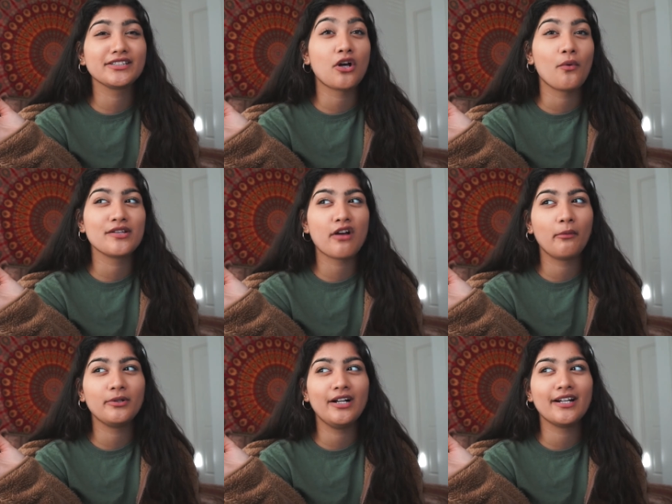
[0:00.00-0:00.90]
it's always
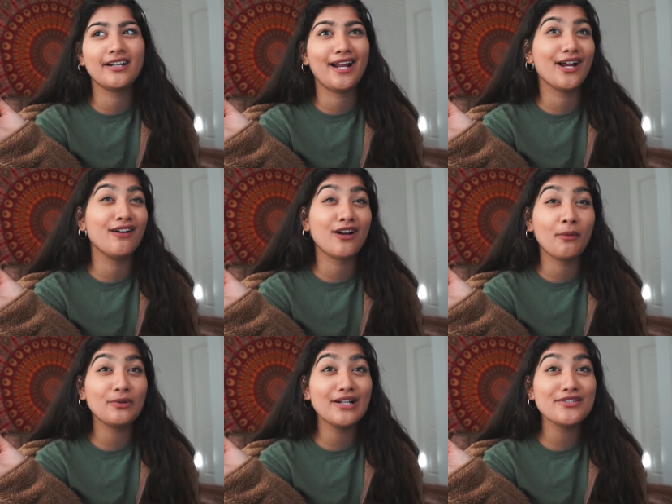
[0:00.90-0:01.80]
copyrighted and I got
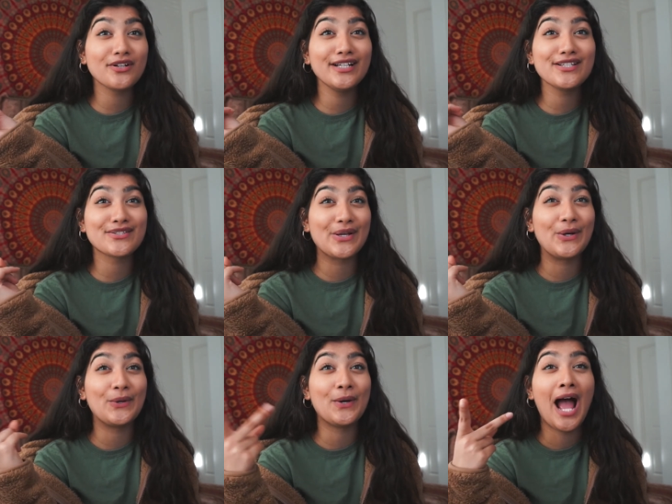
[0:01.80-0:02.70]
copyright strikes.
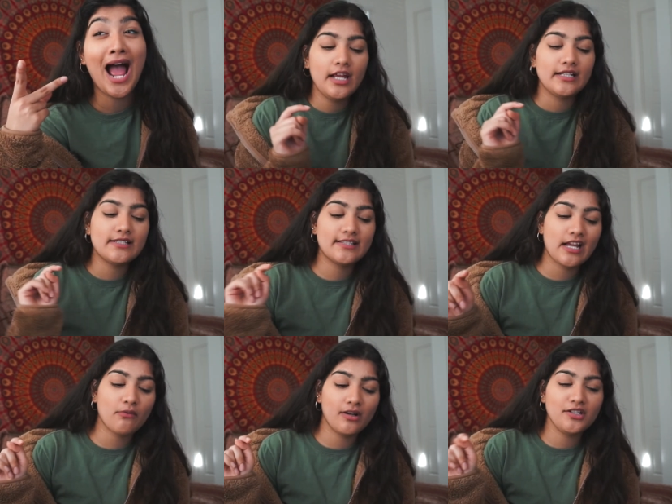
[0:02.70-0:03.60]
So
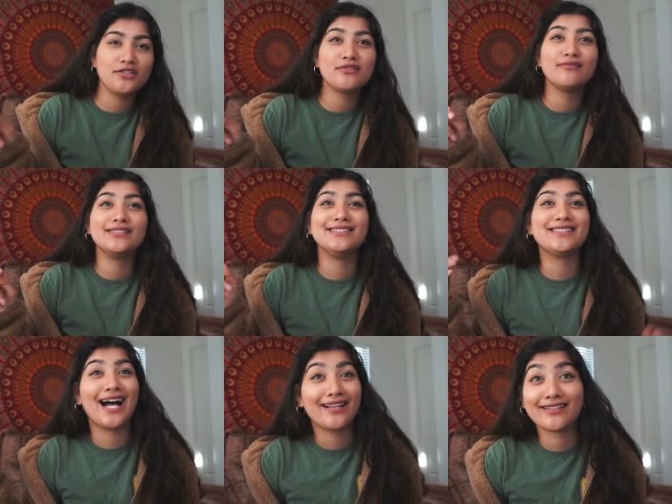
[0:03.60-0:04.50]
instead what I do is
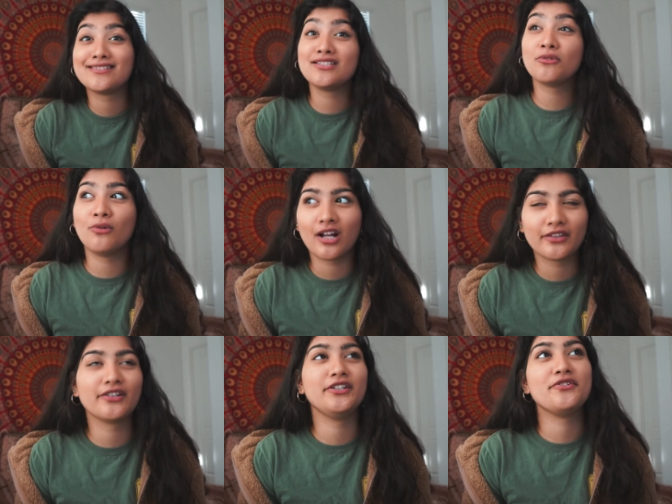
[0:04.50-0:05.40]
I listen to what
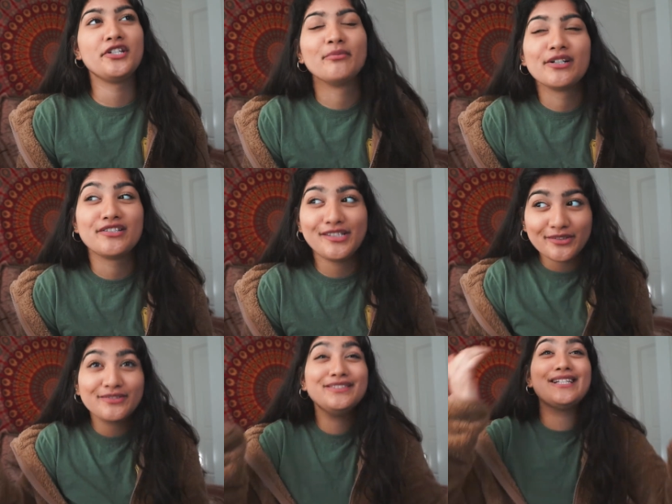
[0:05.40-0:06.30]
other YouTubers
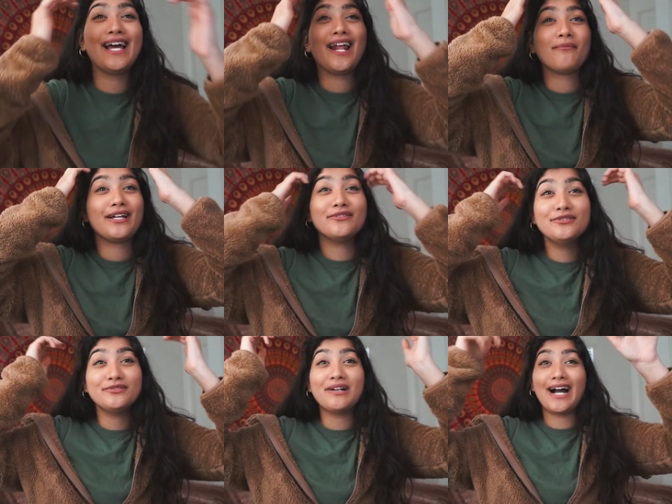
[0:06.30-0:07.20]
use and I'm like,
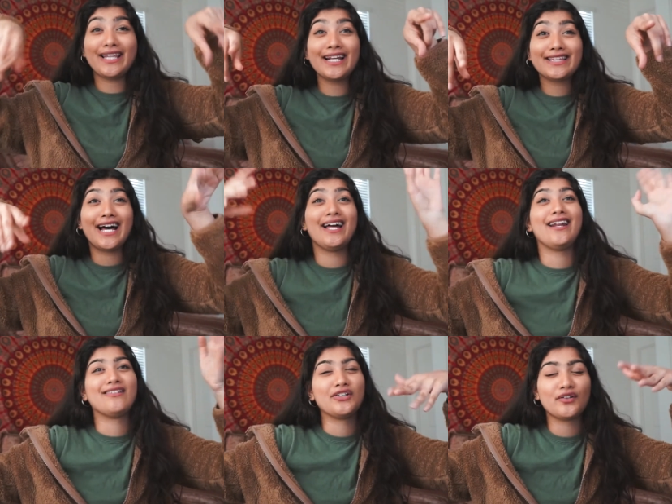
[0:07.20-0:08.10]
ooh, I like that,
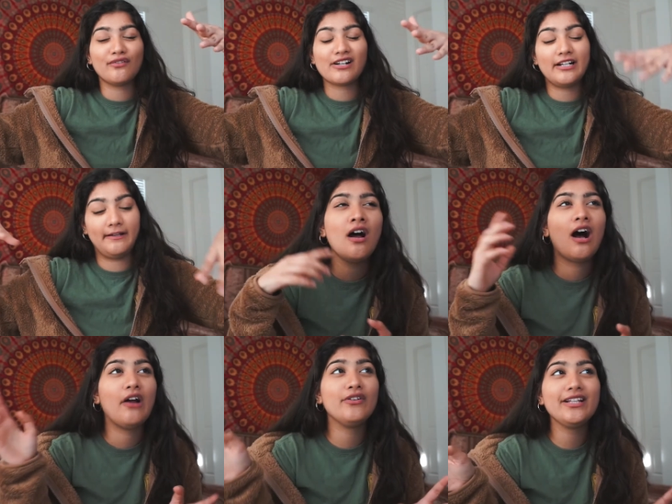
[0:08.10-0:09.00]
and I look for it.
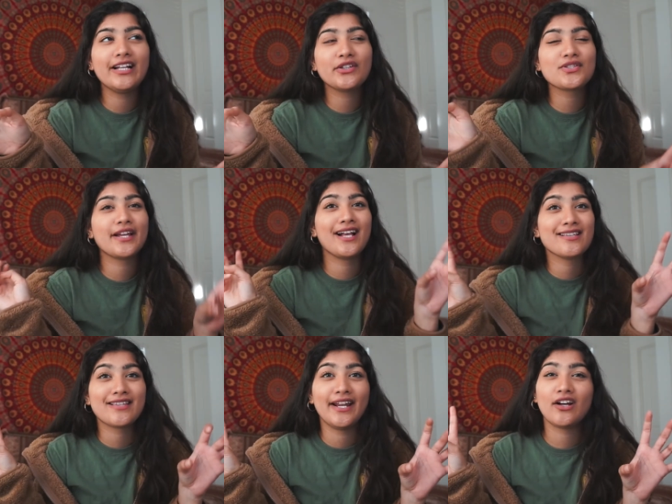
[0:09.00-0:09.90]
I really like those like
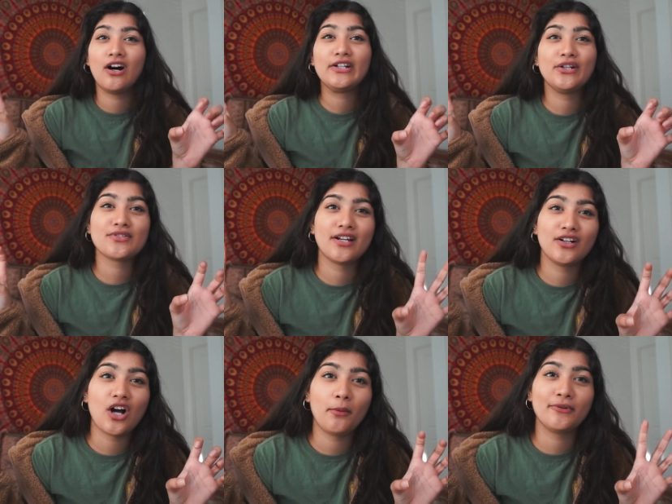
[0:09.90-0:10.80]
aesthetic audios that are
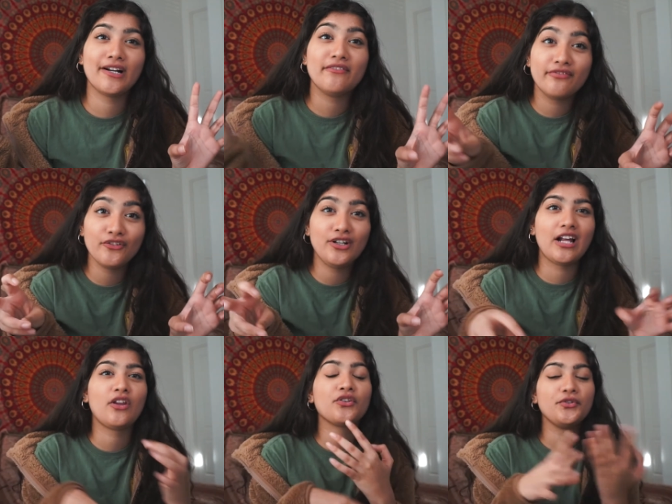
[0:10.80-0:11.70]
copyright free.
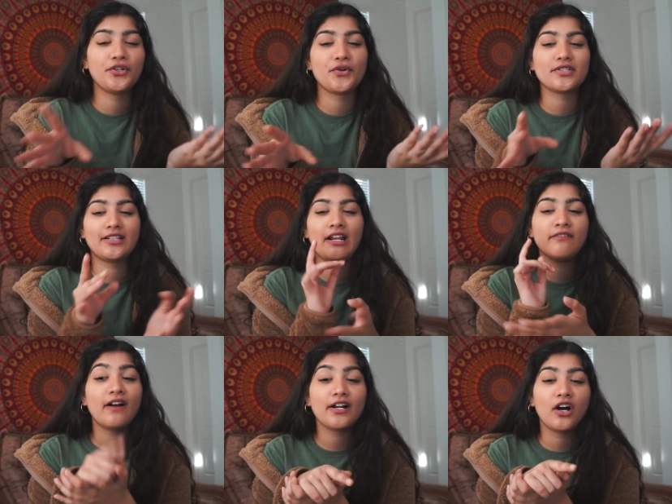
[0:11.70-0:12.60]
I look through those and then I
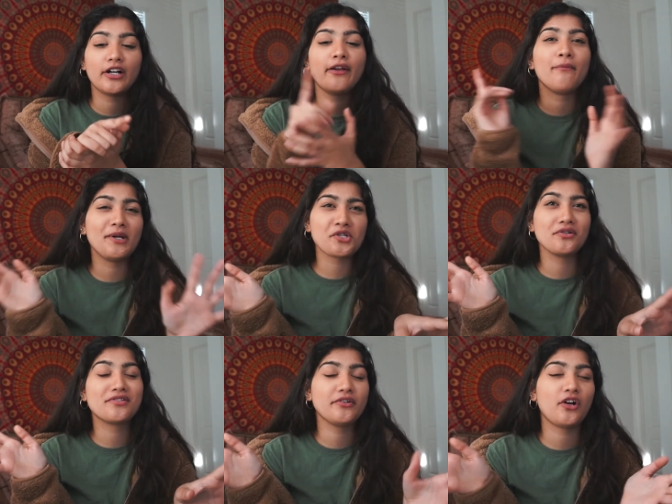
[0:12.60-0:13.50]
find audio and make sure
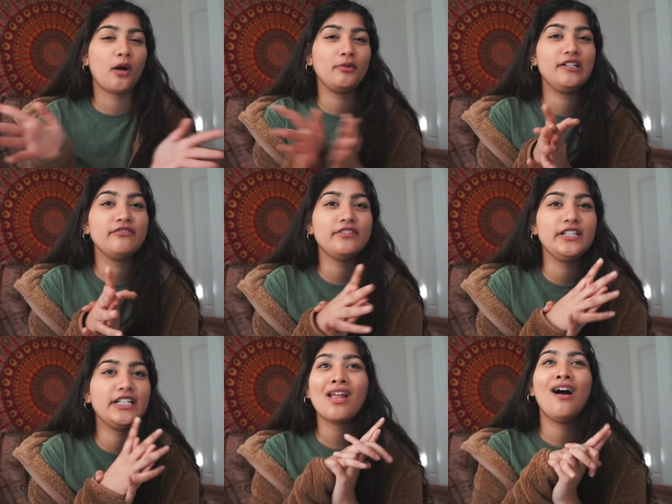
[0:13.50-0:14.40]
it's still copyright free.